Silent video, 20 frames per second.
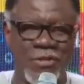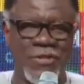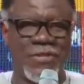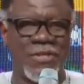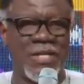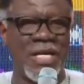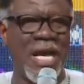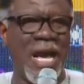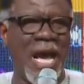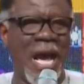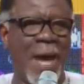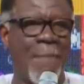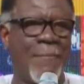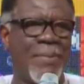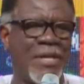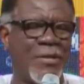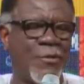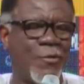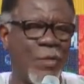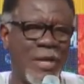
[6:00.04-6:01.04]
Moses
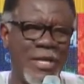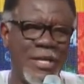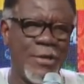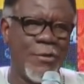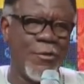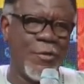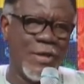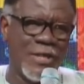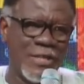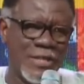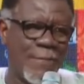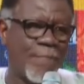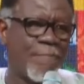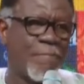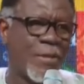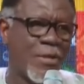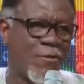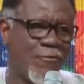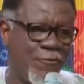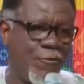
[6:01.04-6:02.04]
happened when he
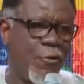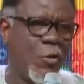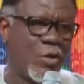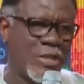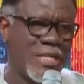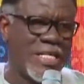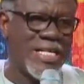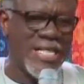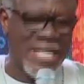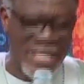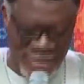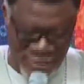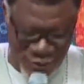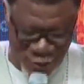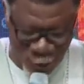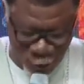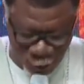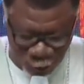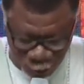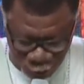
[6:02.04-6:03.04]
was 40
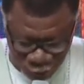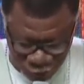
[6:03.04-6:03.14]
years